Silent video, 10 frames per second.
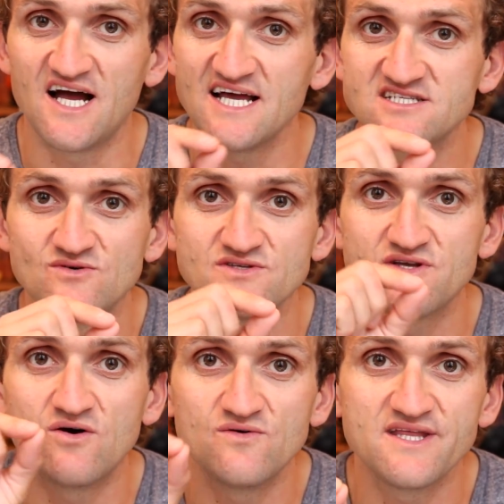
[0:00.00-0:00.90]
high school is
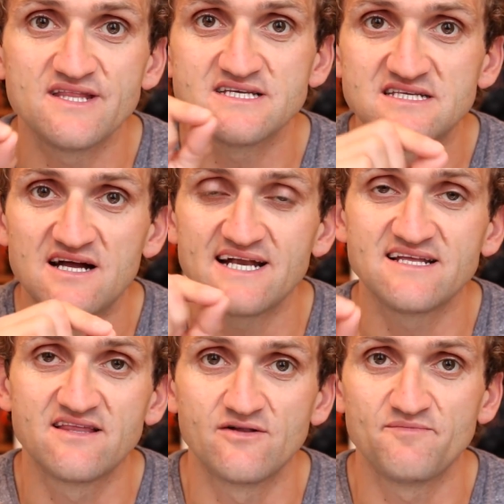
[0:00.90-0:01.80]
only this
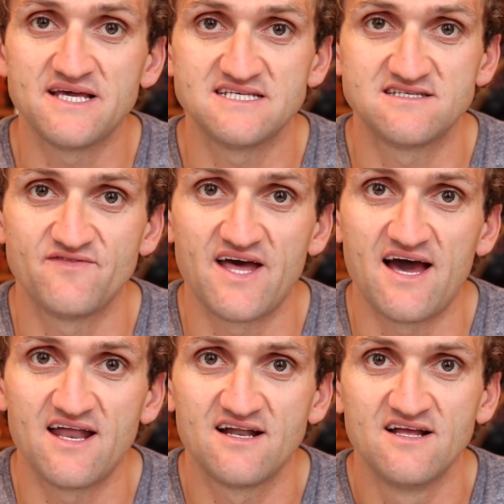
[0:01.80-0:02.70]
tiny little piece of
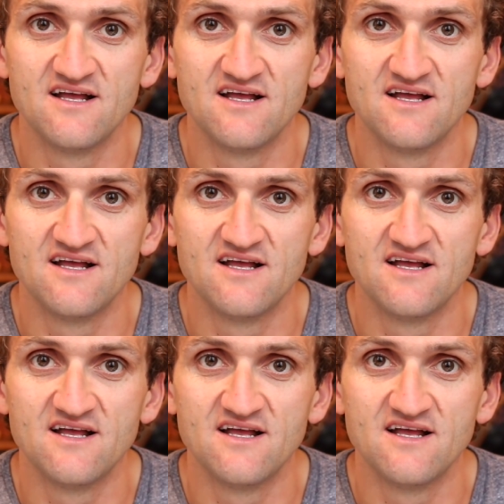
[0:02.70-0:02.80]
that.